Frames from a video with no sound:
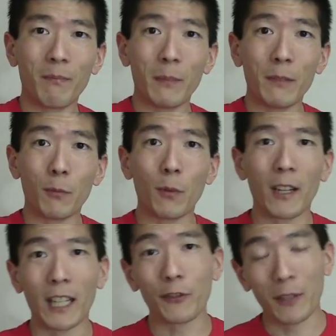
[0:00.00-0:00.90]
Beaver
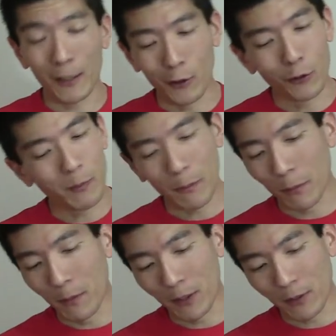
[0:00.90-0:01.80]
Brand Extra Hot Ghost Pepper
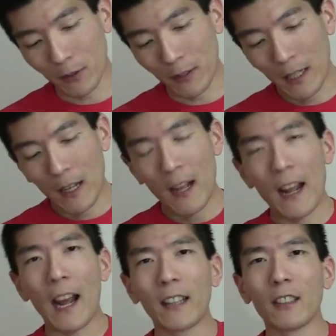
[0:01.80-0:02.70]
Mustard.
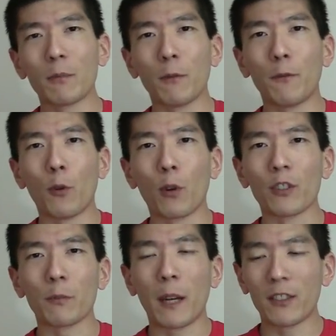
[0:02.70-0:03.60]
Had this before in a
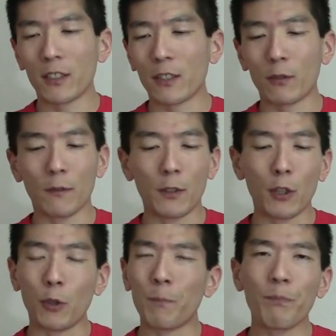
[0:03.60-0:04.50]
Spicochist
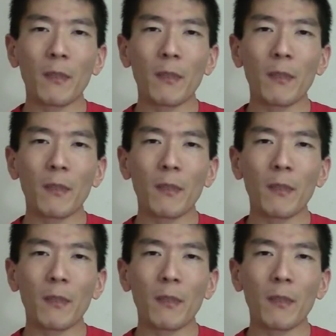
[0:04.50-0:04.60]
review.